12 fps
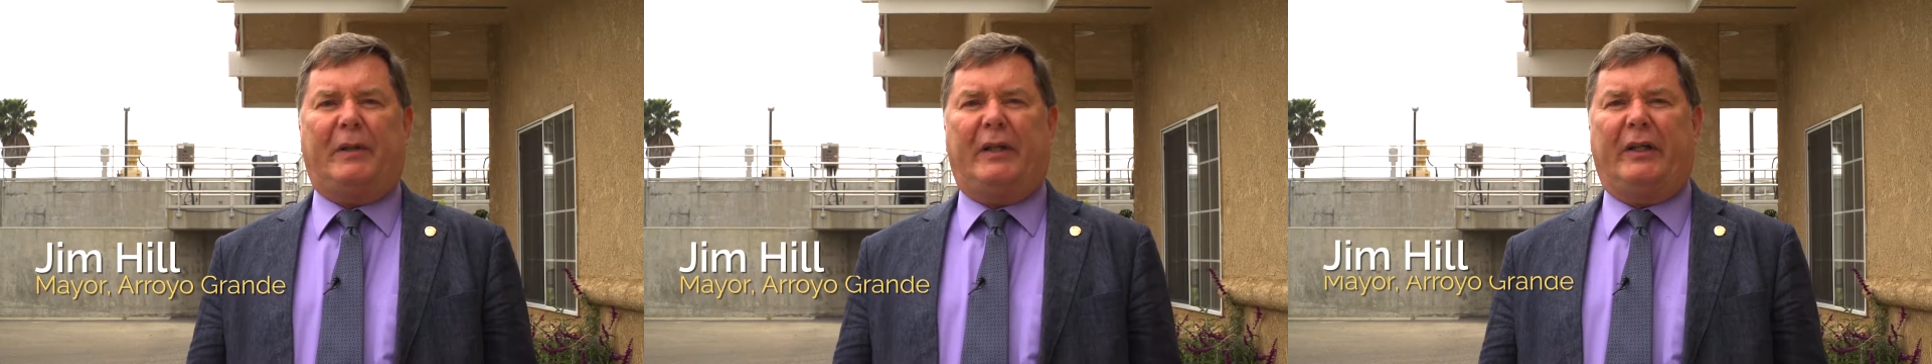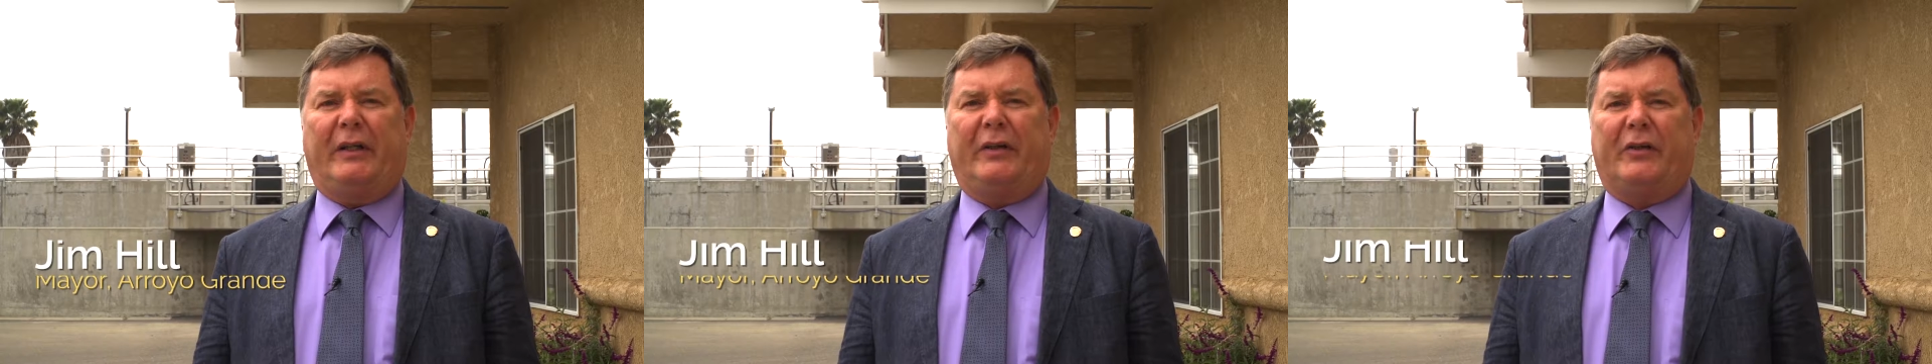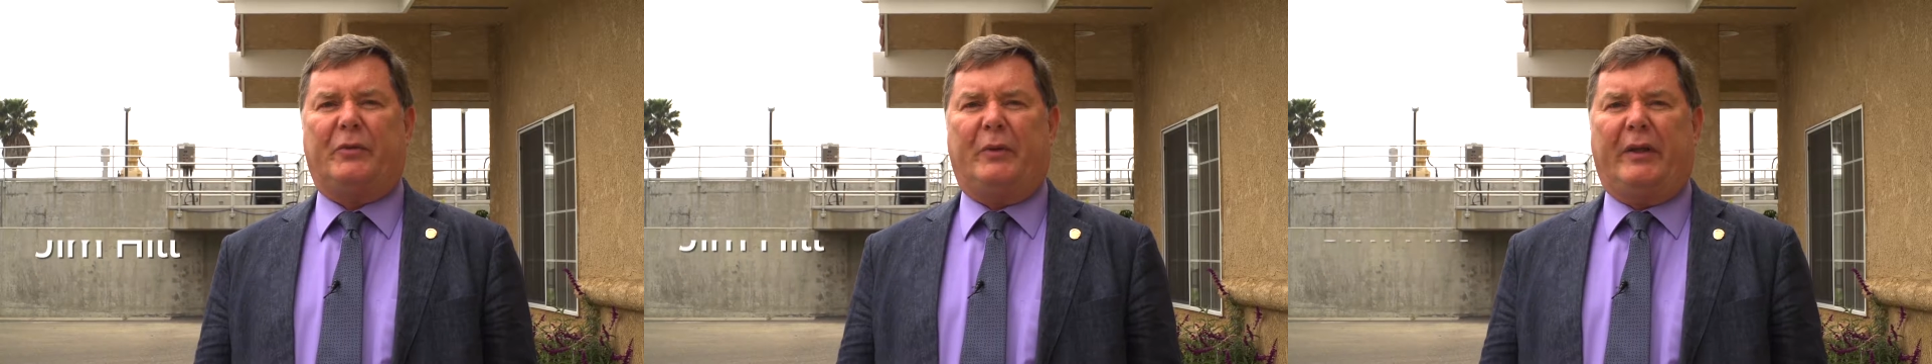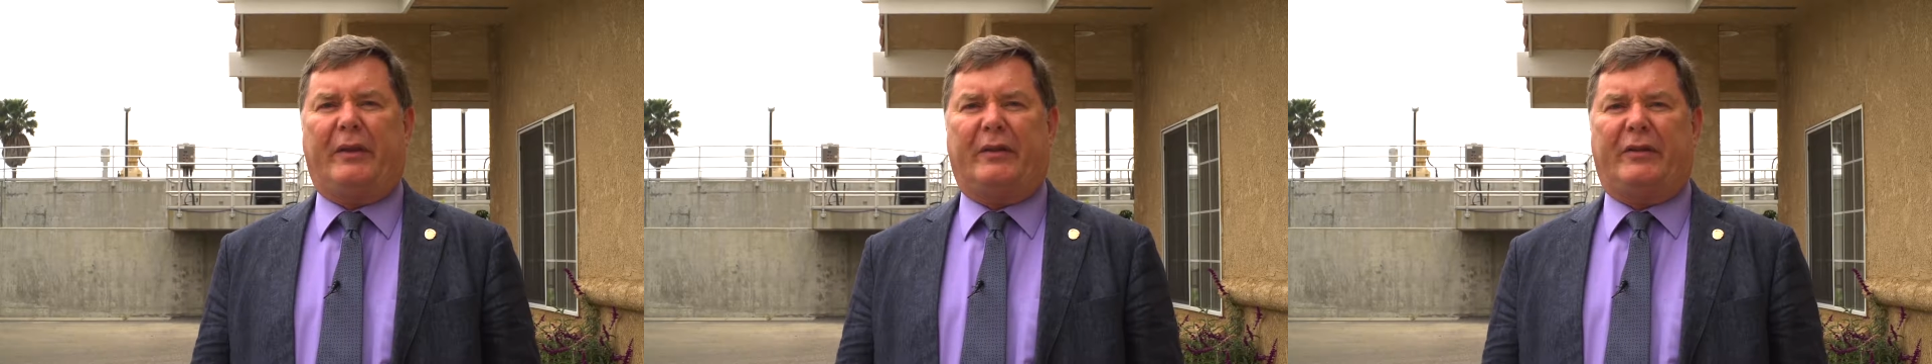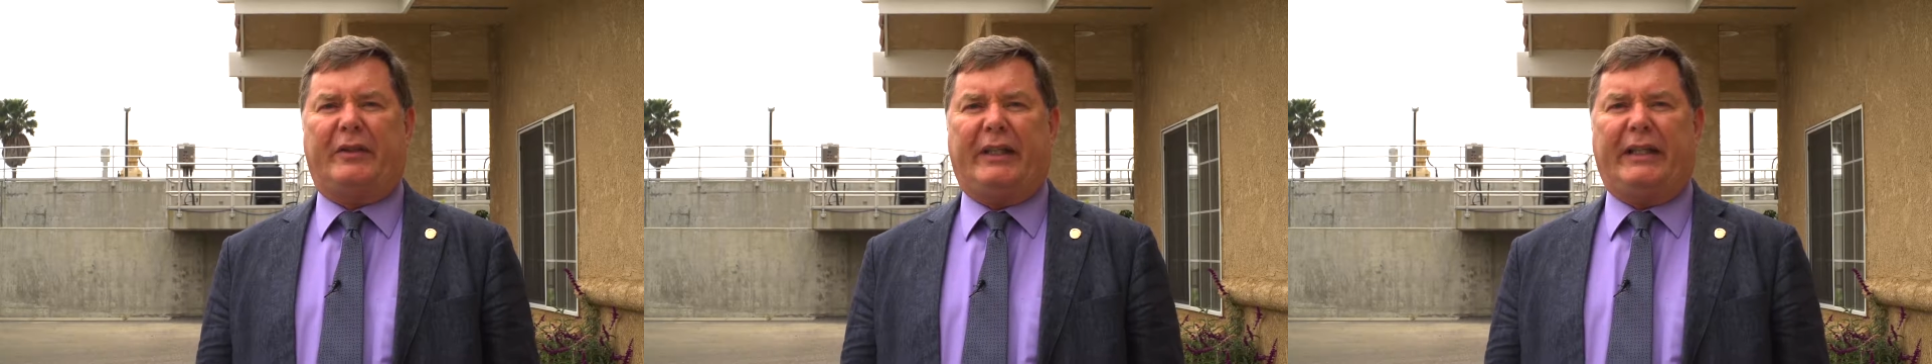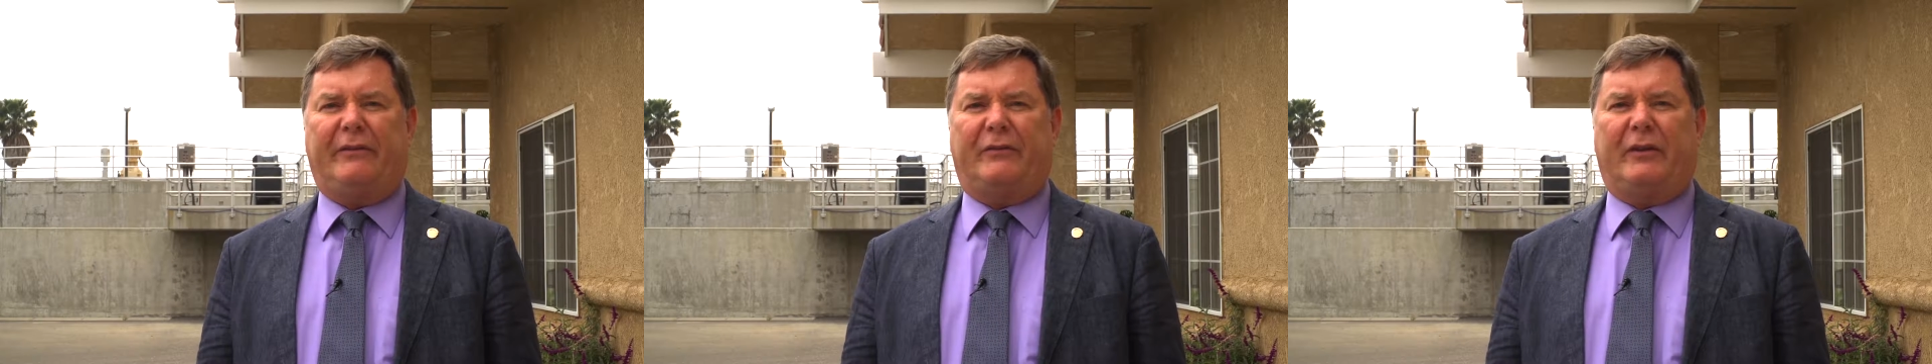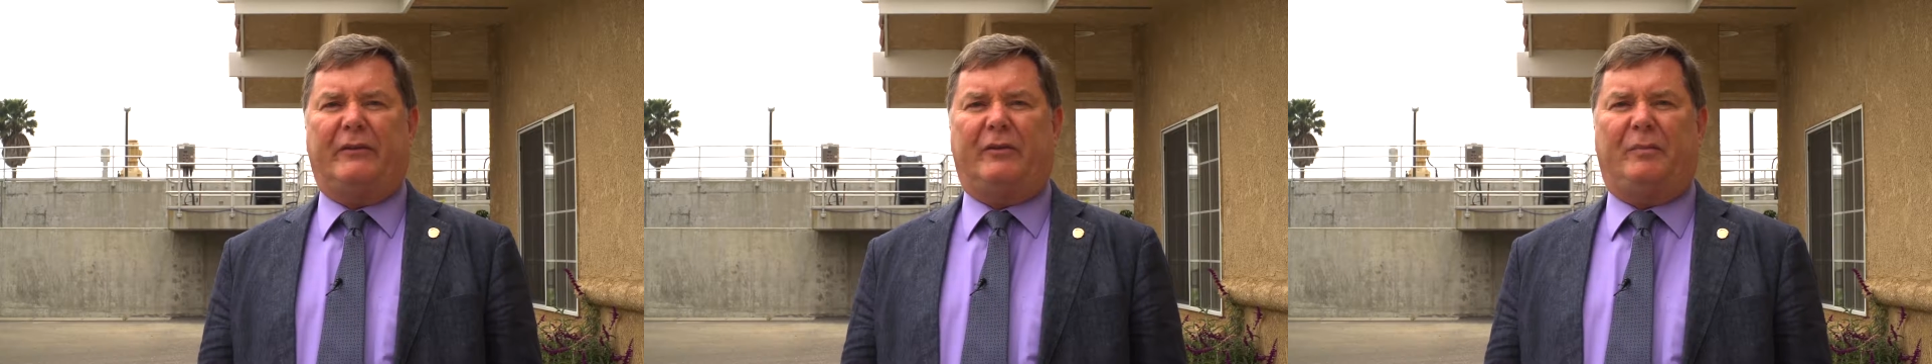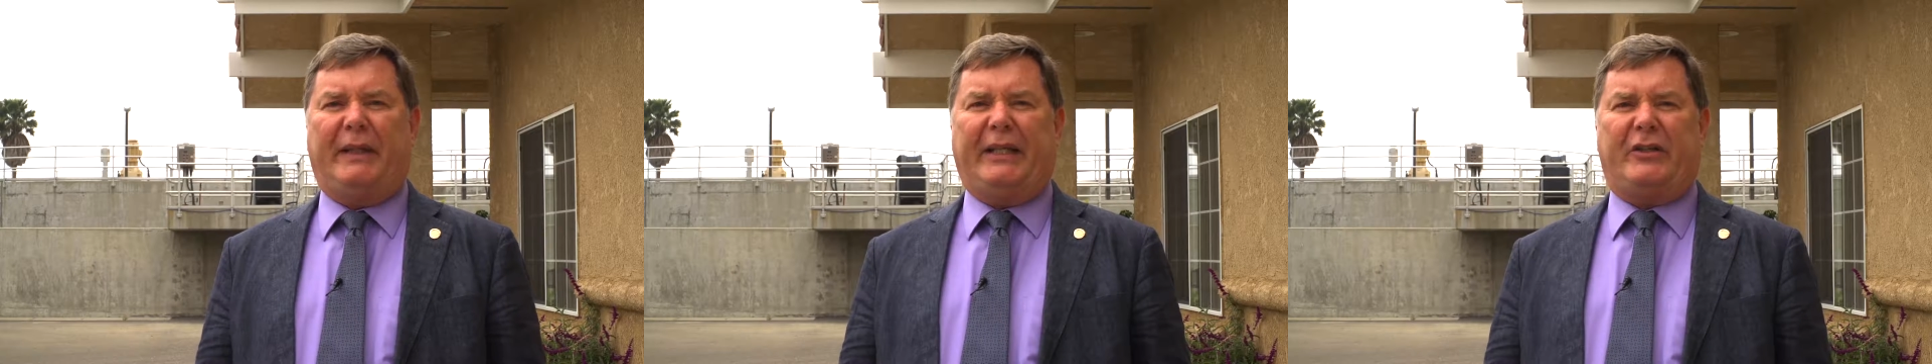partners with the City of
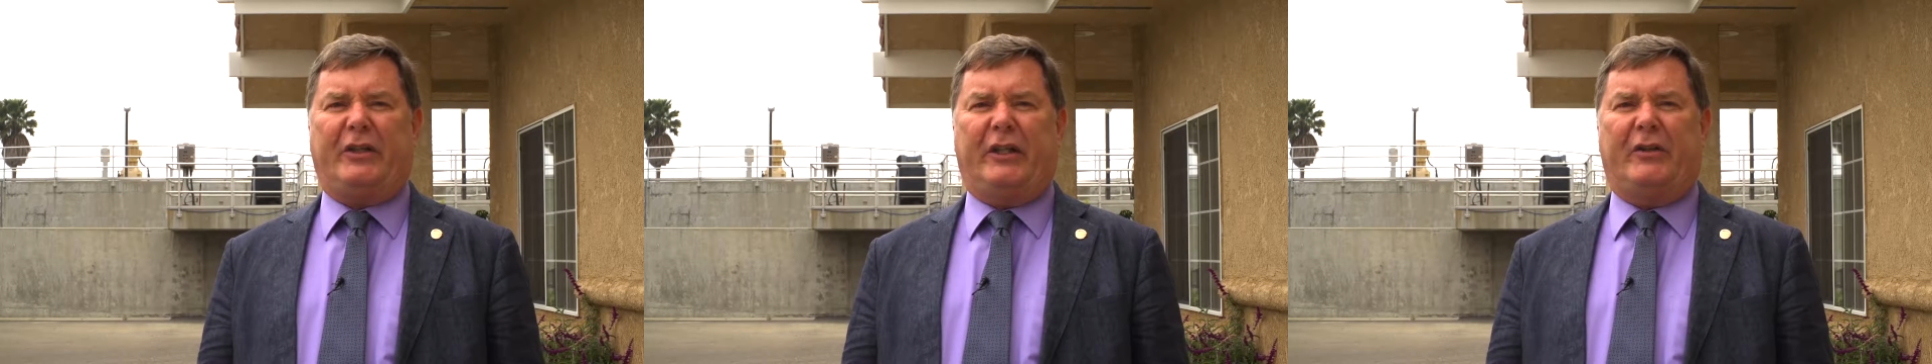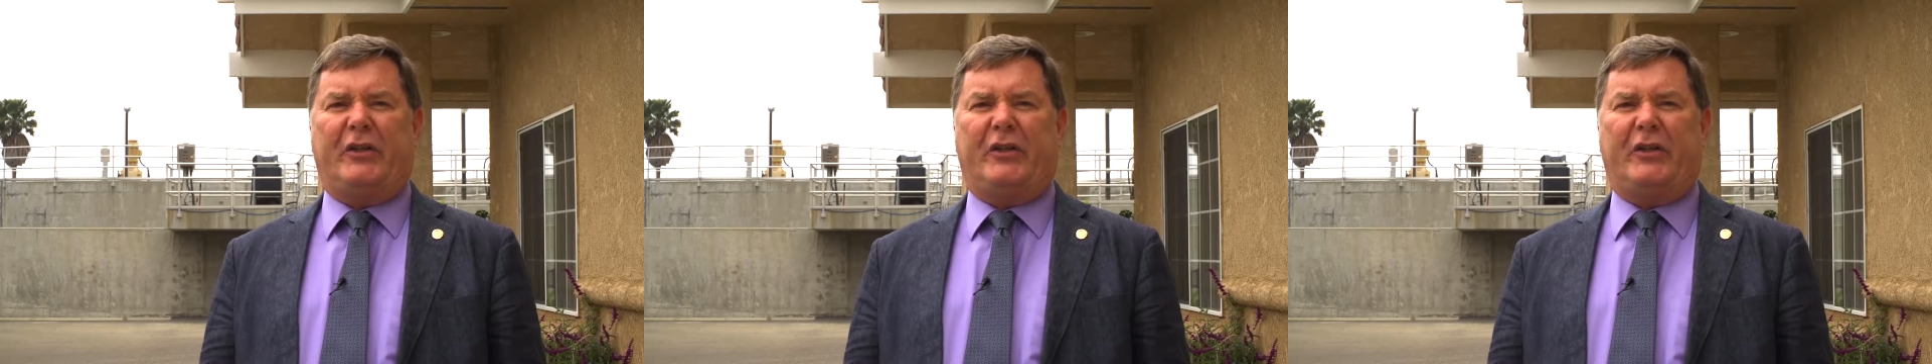Grover Beach and